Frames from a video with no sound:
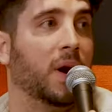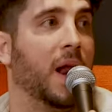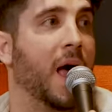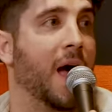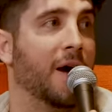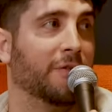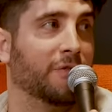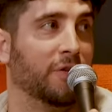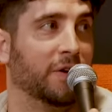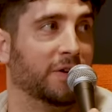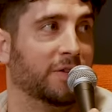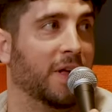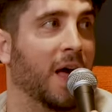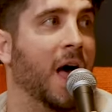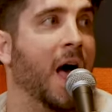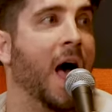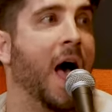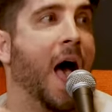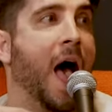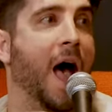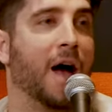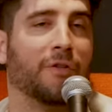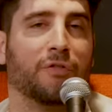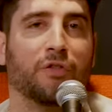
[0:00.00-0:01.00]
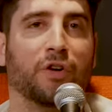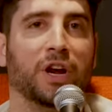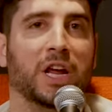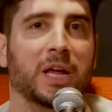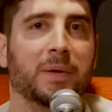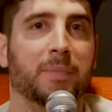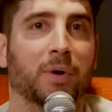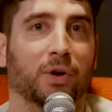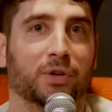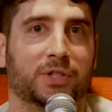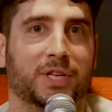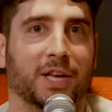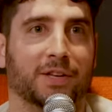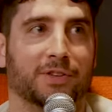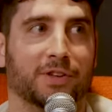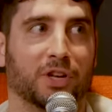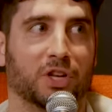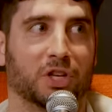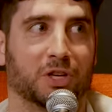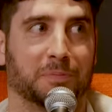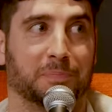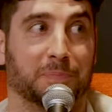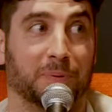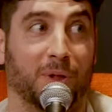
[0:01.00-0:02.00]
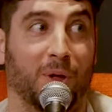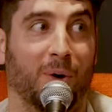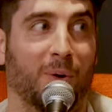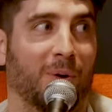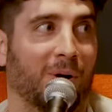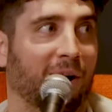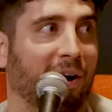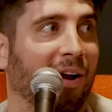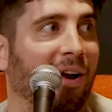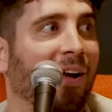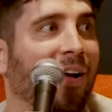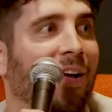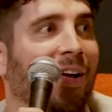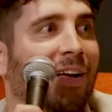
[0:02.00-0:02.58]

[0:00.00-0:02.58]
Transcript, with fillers: Every email says explore.